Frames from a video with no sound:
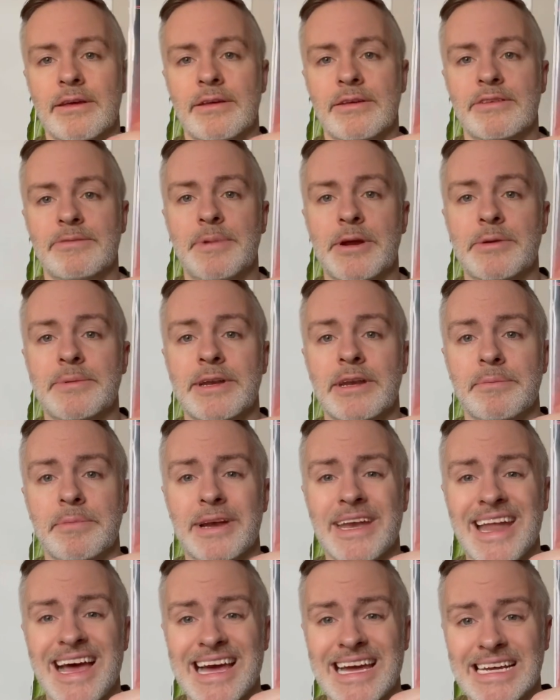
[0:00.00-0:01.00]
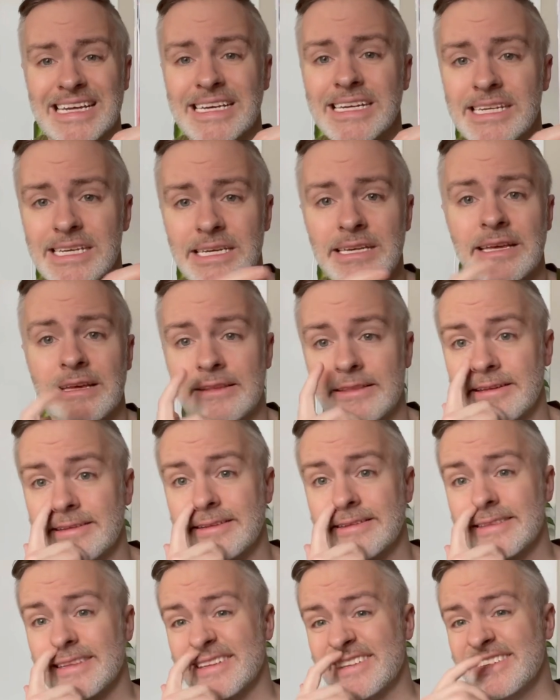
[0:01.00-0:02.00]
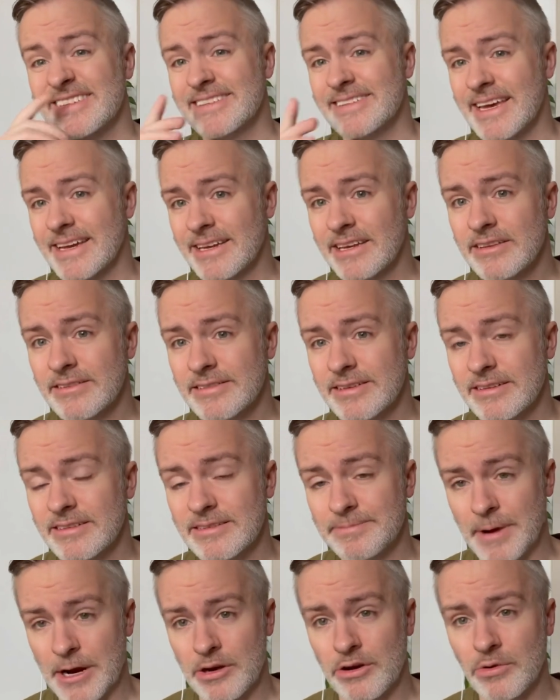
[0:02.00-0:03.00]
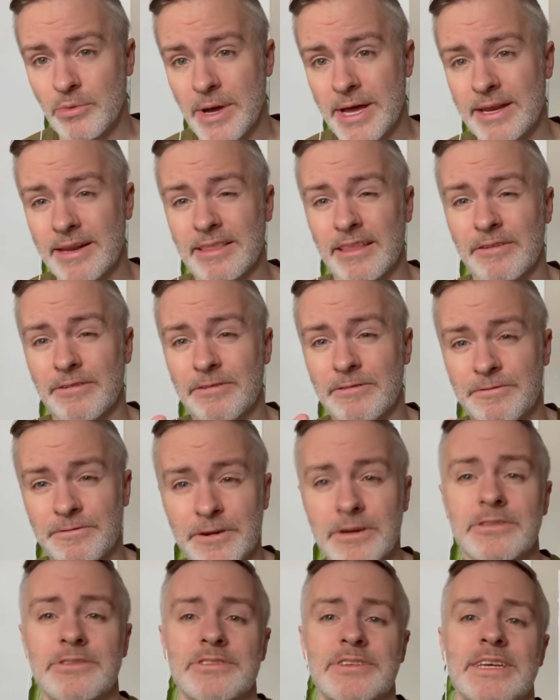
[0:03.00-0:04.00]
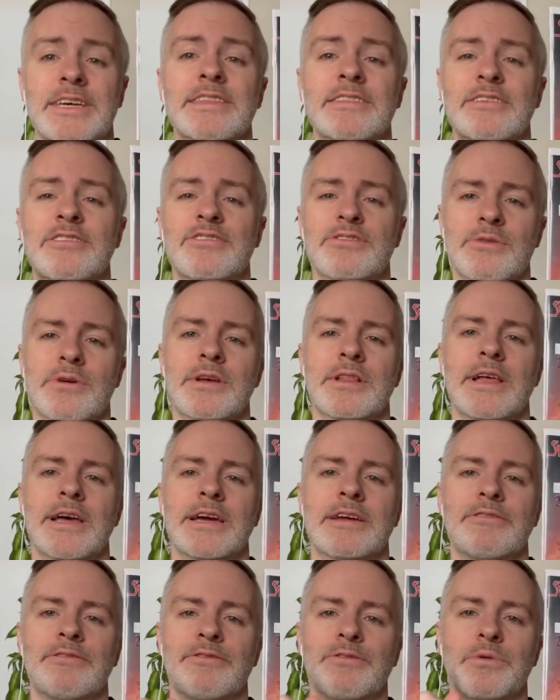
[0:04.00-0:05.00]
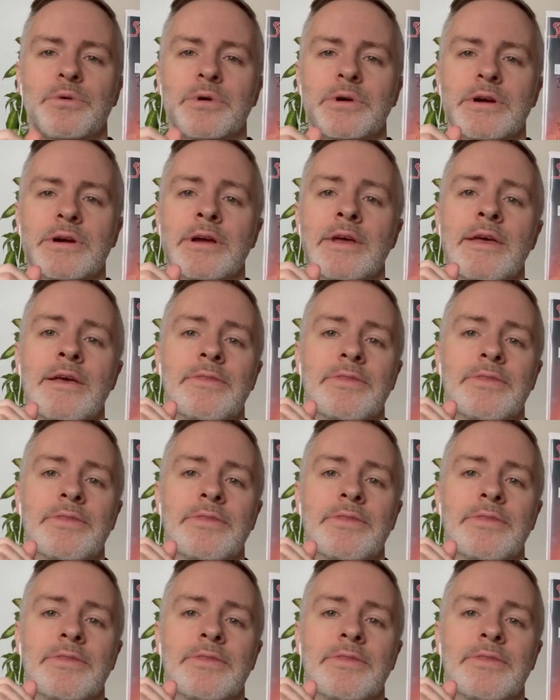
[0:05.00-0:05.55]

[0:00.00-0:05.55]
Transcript: Spider-Man number 9, this is the second Spider-Gwen and the first in the storyline for